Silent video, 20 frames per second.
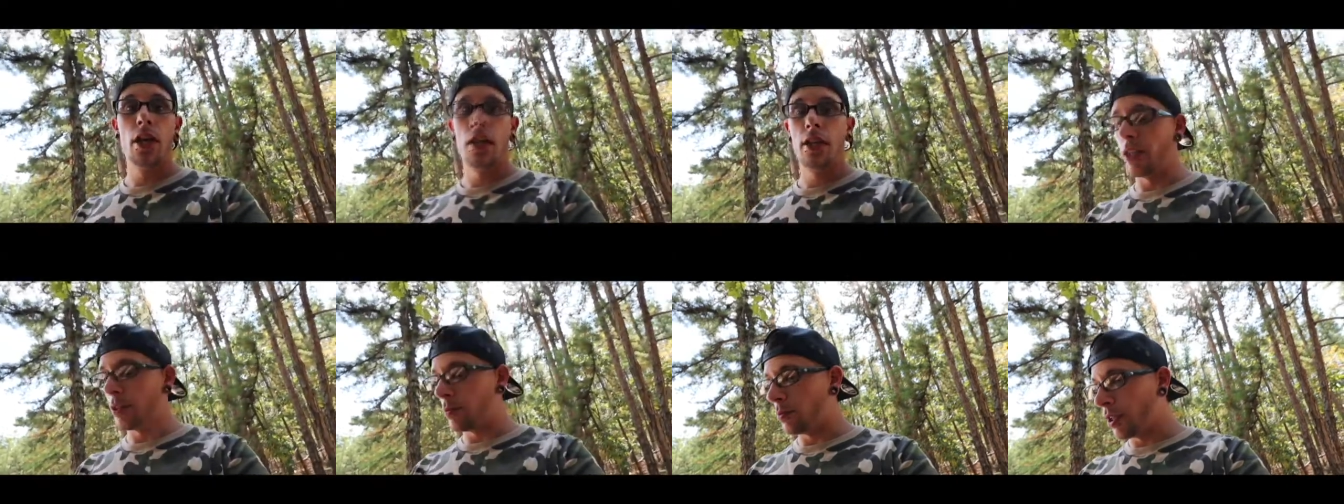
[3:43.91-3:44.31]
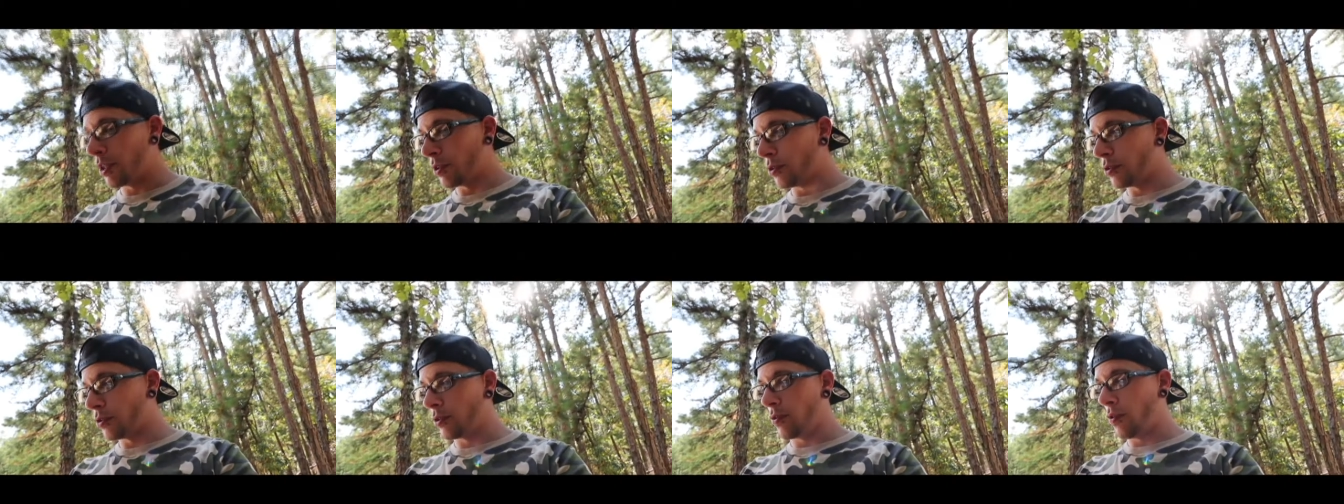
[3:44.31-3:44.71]
That's what they
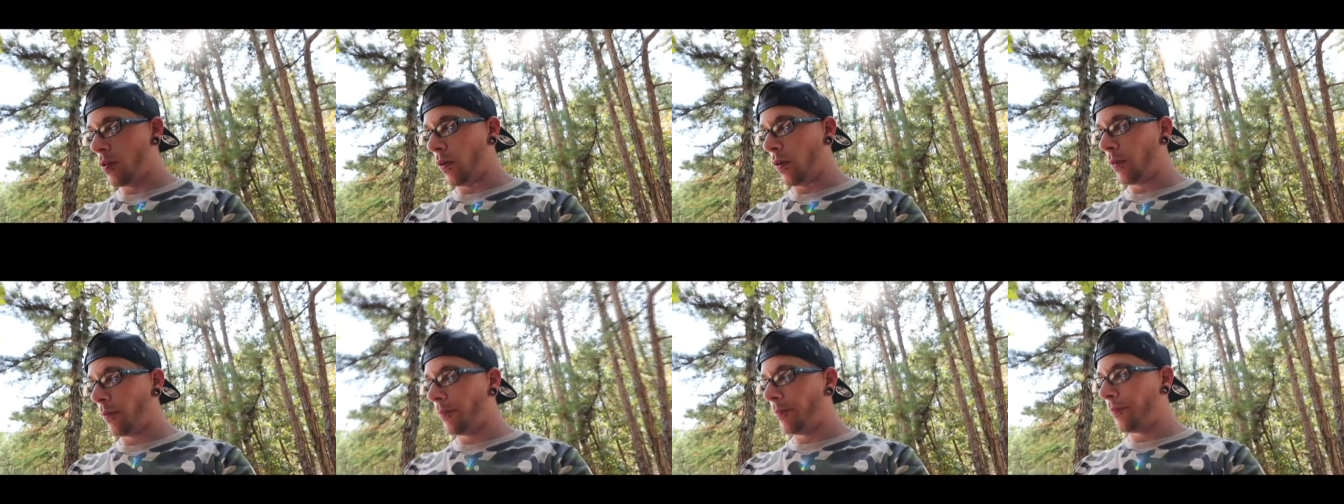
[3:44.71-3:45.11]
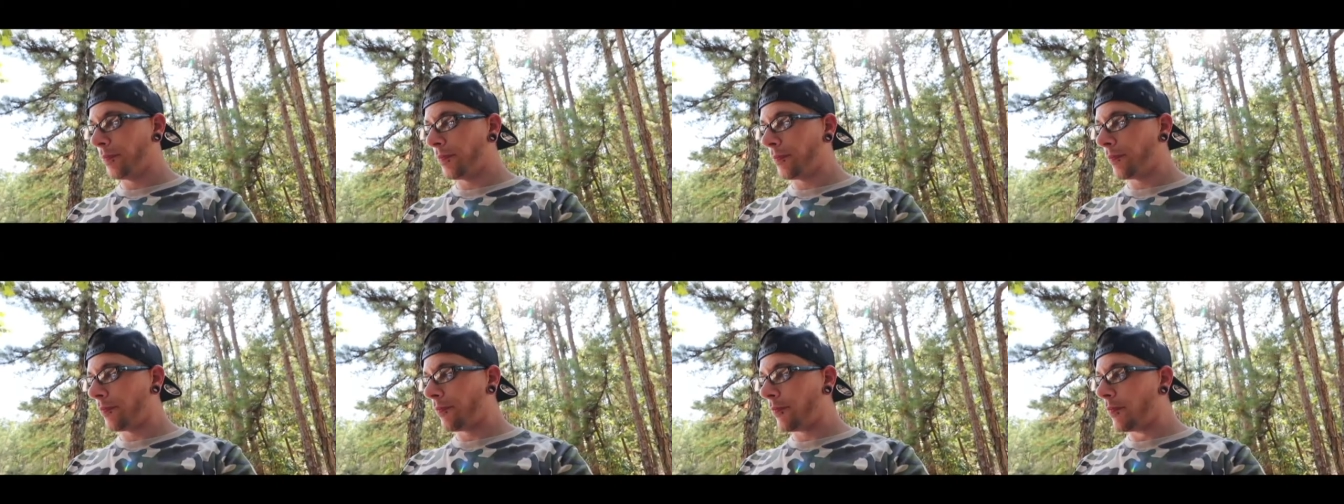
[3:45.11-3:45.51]
used to call
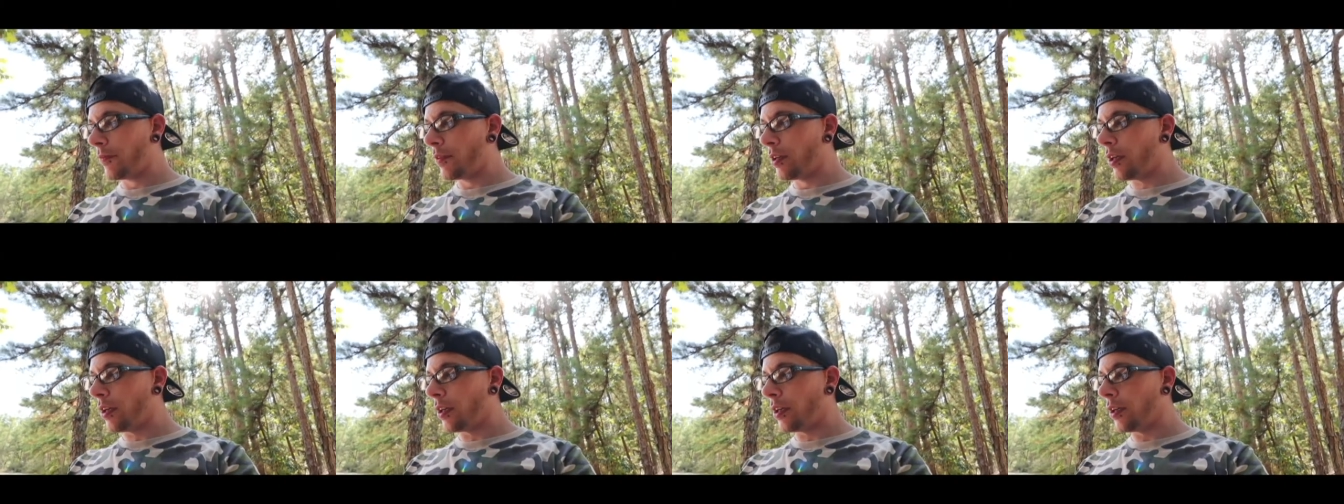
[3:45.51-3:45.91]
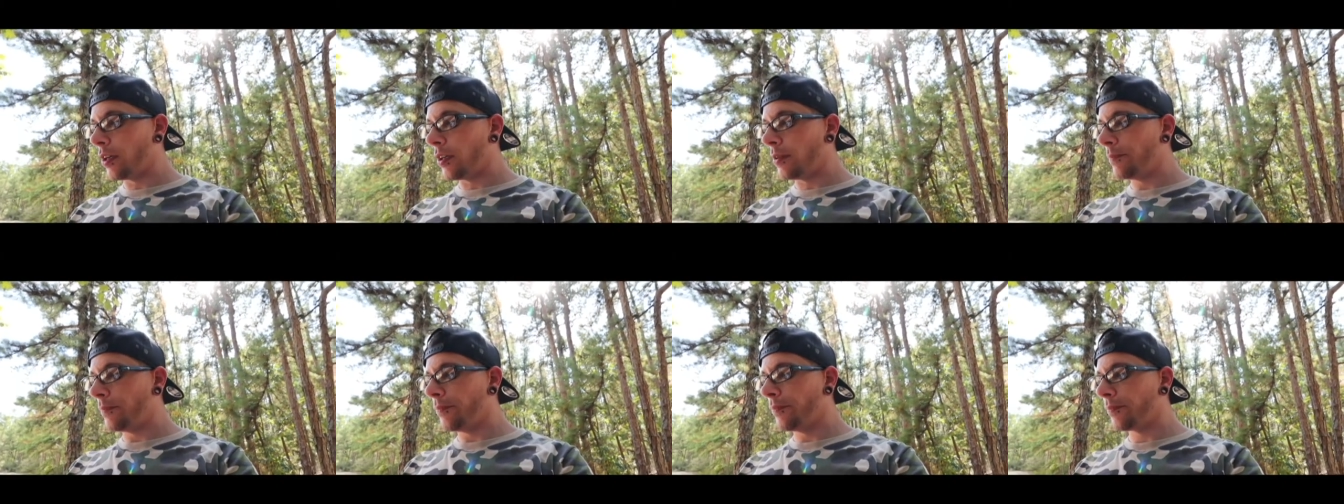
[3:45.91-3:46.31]
him.
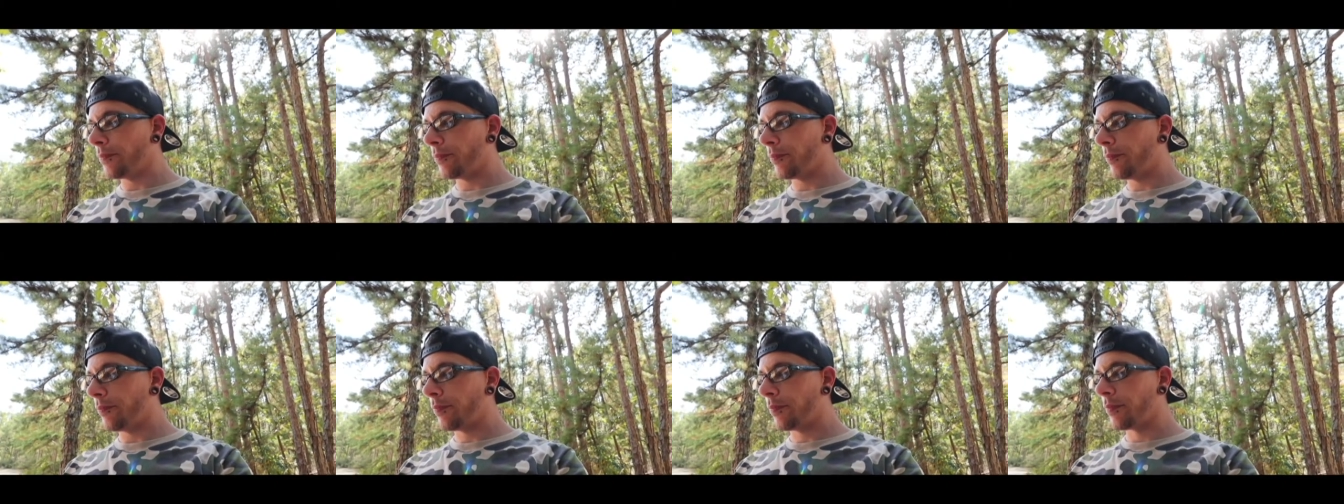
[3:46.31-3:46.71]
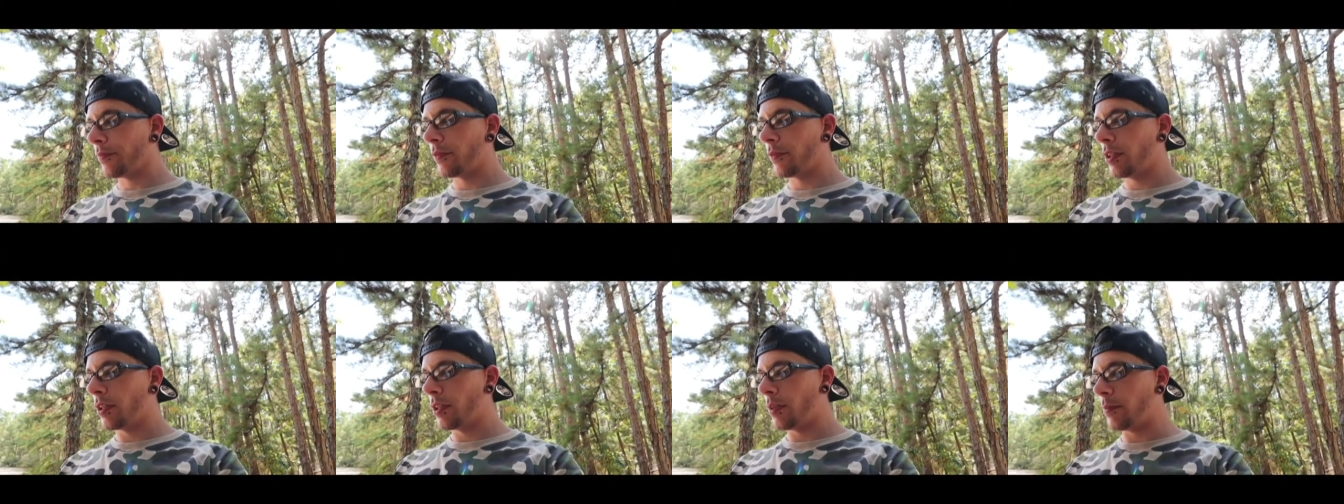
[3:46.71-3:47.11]
Um,
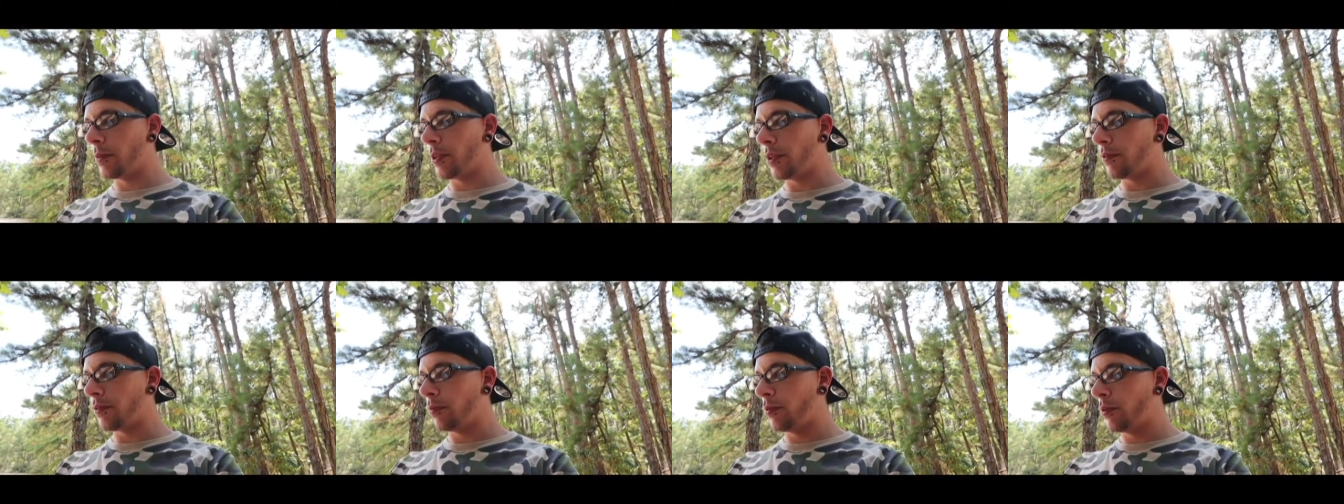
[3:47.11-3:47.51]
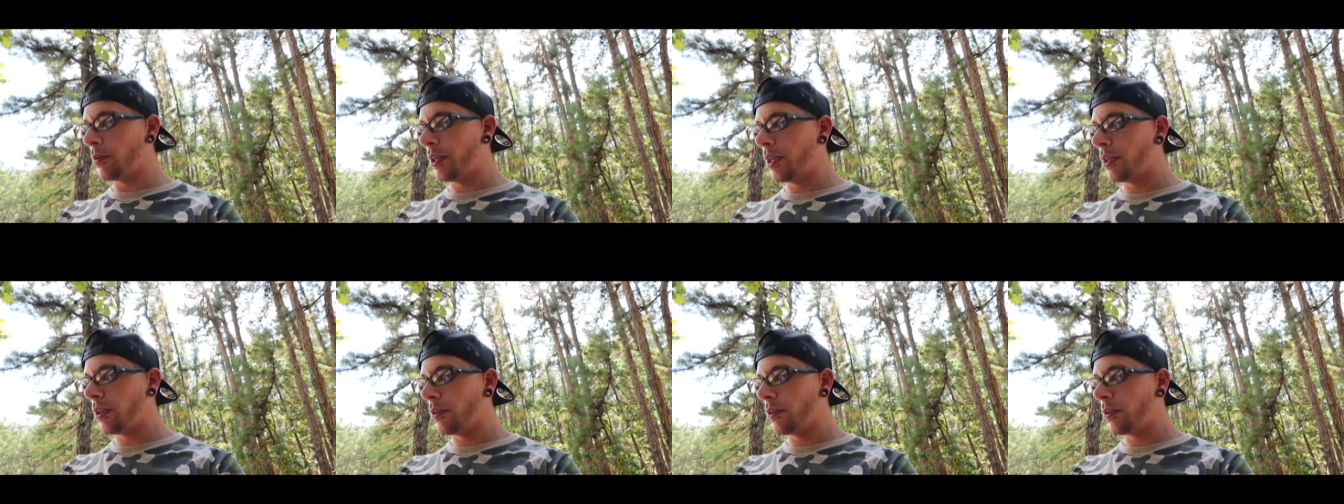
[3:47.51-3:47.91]
let me get through
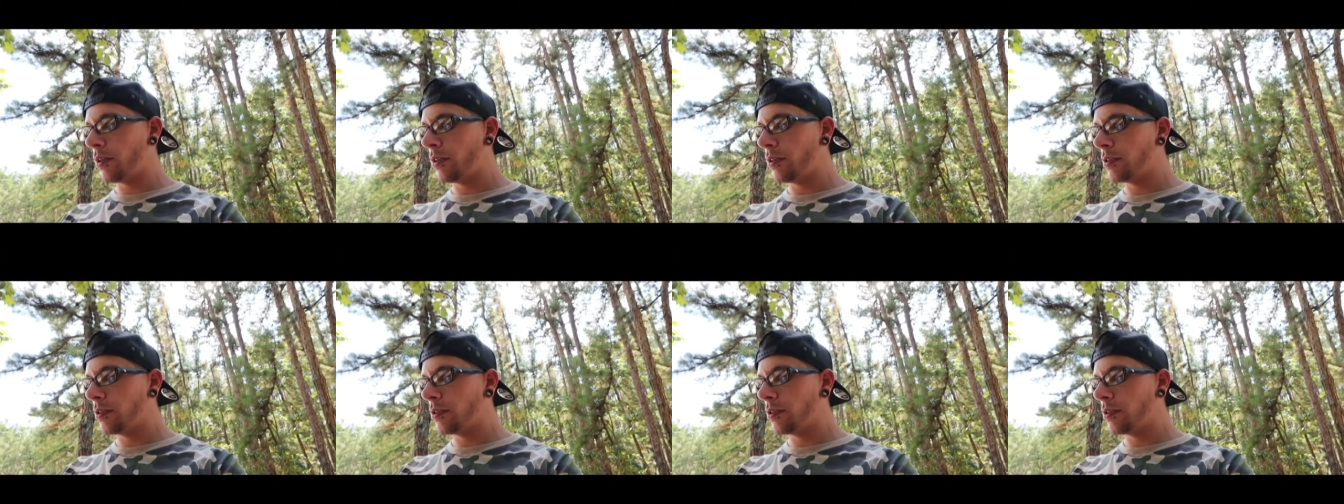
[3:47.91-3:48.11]
here.